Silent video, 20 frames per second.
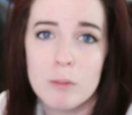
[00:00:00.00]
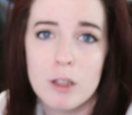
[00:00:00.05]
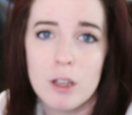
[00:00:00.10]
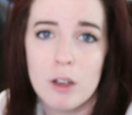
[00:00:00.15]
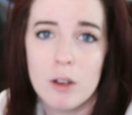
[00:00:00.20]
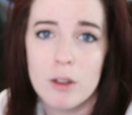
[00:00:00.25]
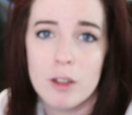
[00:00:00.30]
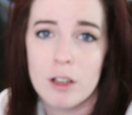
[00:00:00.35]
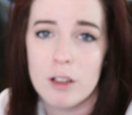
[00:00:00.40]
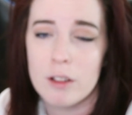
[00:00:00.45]
You
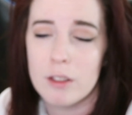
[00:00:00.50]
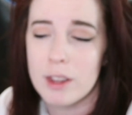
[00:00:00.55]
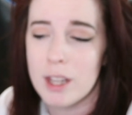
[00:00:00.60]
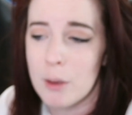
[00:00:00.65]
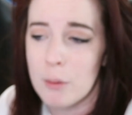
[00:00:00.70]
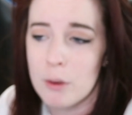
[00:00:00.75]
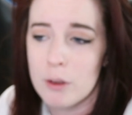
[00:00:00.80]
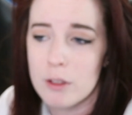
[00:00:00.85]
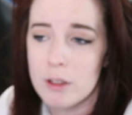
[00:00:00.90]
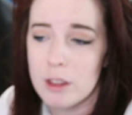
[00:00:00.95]
know,
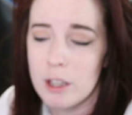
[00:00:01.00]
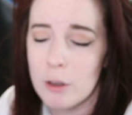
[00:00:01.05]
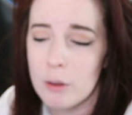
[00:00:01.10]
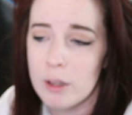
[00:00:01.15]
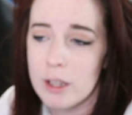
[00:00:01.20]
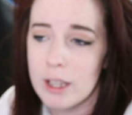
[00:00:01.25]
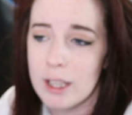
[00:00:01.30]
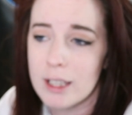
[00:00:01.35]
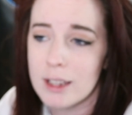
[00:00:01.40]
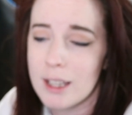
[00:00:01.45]
they were
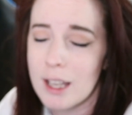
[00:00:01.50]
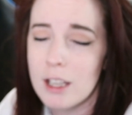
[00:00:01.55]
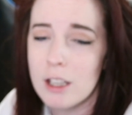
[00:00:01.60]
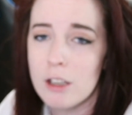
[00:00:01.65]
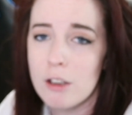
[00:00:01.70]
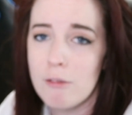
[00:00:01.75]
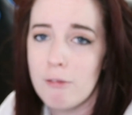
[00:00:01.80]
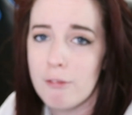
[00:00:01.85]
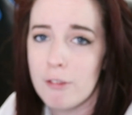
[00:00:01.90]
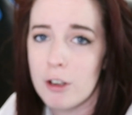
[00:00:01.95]
literally like,
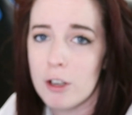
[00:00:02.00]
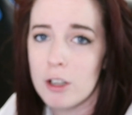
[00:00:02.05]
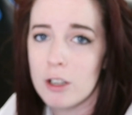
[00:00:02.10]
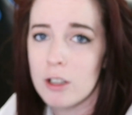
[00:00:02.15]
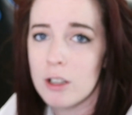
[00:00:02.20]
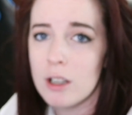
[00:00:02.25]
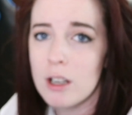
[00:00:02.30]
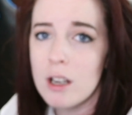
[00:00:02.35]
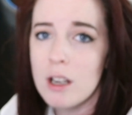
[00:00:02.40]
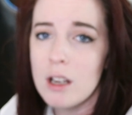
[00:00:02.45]
thank you
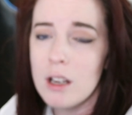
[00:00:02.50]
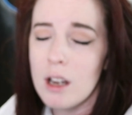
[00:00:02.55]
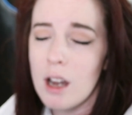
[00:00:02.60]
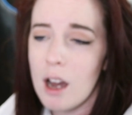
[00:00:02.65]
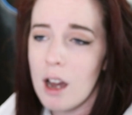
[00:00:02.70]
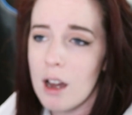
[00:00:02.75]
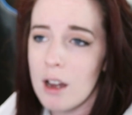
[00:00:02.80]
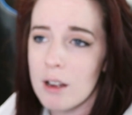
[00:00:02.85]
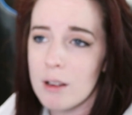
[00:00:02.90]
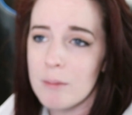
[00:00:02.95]
for
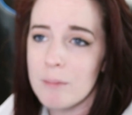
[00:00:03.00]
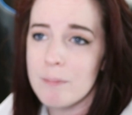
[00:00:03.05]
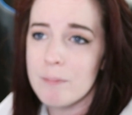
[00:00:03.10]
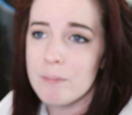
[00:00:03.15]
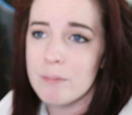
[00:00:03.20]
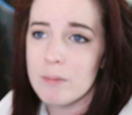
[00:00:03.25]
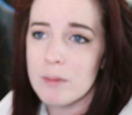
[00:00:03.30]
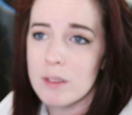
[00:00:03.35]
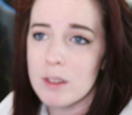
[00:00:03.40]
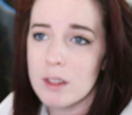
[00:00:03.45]

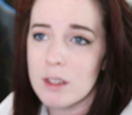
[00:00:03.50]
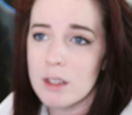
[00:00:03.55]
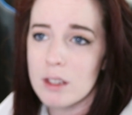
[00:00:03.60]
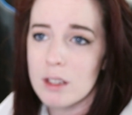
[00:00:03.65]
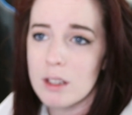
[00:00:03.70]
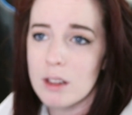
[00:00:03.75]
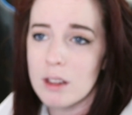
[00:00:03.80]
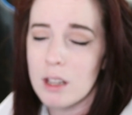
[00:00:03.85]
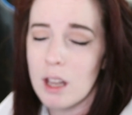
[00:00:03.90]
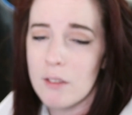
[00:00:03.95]

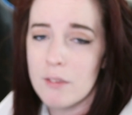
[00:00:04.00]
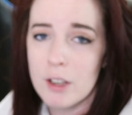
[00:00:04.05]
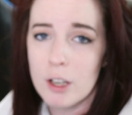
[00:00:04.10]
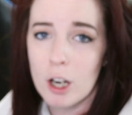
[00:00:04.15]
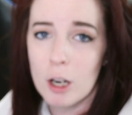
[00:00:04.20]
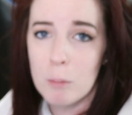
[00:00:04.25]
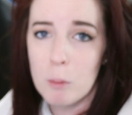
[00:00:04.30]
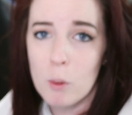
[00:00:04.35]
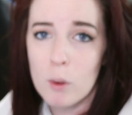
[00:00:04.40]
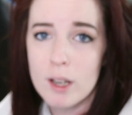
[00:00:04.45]
loving
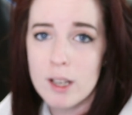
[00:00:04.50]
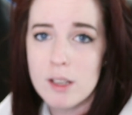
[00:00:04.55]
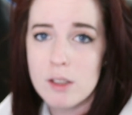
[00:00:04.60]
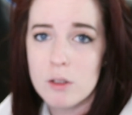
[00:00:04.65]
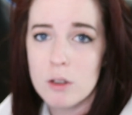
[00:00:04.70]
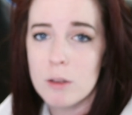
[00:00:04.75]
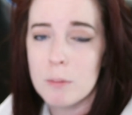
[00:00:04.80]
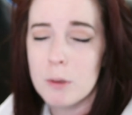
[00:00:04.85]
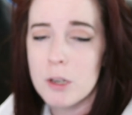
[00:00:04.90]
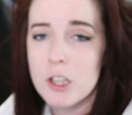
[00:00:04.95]
our boys
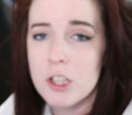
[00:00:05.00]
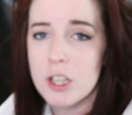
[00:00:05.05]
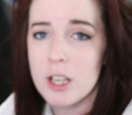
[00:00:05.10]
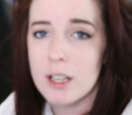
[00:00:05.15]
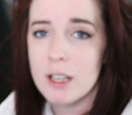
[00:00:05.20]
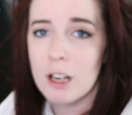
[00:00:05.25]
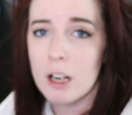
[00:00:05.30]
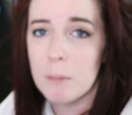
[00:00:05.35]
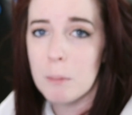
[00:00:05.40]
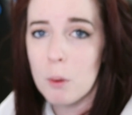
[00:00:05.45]
or
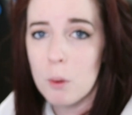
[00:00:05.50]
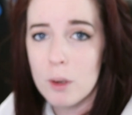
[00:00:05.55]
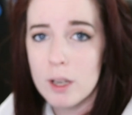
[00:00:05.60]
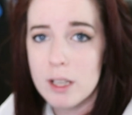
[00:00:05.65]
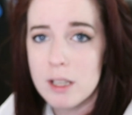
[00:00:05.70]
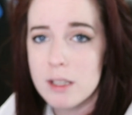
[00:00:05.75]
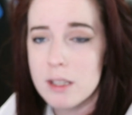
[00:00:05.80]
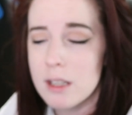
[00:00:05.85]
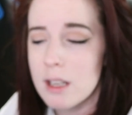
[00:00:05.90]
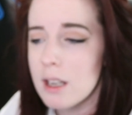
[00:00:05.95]
appreciating our
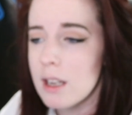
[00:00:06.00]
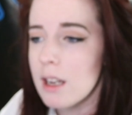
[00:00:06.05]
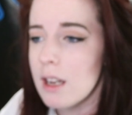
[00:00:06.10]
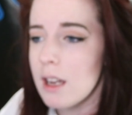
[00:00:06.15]
boys,